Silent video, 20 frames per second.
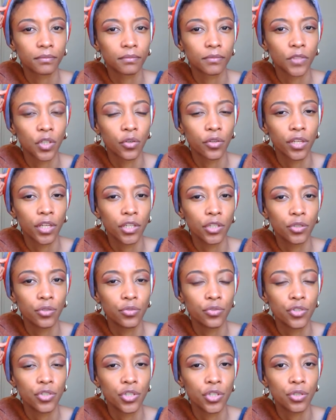or they
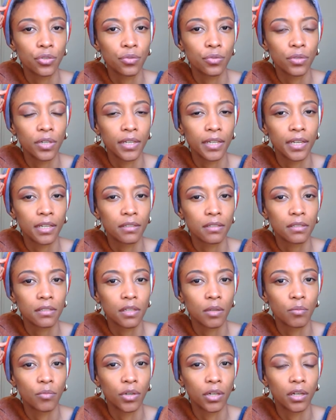used you against
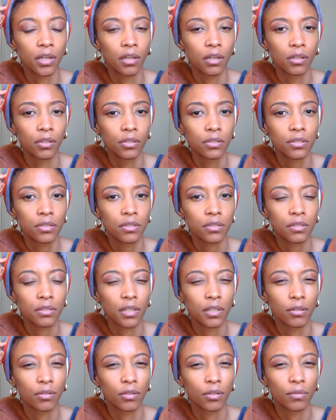someone else. I
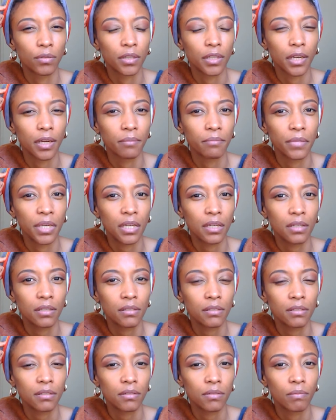don't know what that means.